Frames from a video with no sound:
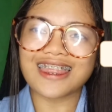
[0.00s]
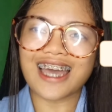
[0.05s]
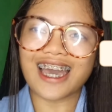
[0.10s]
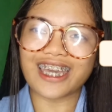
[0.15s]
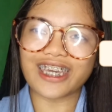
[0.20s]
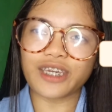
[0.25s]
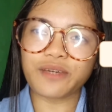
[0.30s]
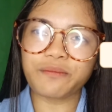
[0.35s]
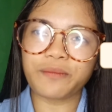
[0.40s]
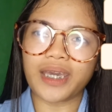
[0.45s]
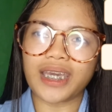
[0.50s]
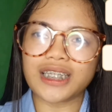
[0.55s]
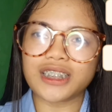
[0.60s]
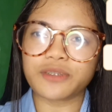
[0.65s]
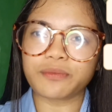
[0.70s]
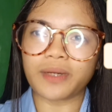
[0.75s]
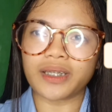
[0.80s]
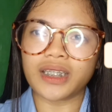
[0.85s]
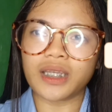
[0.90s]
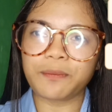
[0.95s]
the
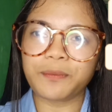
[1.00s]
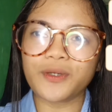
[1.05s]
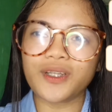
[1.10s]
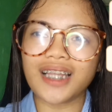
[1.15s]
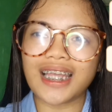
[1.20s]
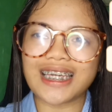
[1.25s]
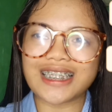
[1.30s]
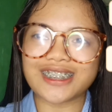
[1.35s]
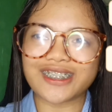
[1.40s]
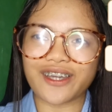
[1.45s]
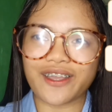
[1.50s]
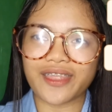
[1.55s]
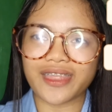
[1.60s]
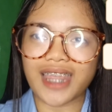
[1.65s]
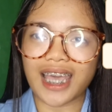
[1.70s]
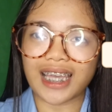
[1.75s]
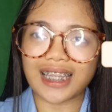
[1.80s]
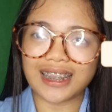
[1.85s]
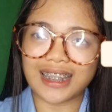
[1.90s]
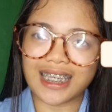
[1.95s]
image manipulation
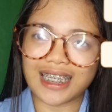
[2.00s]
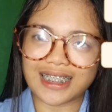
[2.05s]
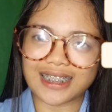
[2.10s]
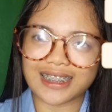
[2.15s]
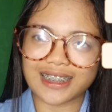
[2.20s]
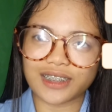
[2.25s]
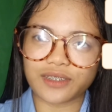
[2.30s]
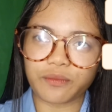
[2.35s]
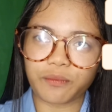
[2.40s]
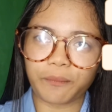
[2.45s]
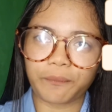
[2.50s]
techniques.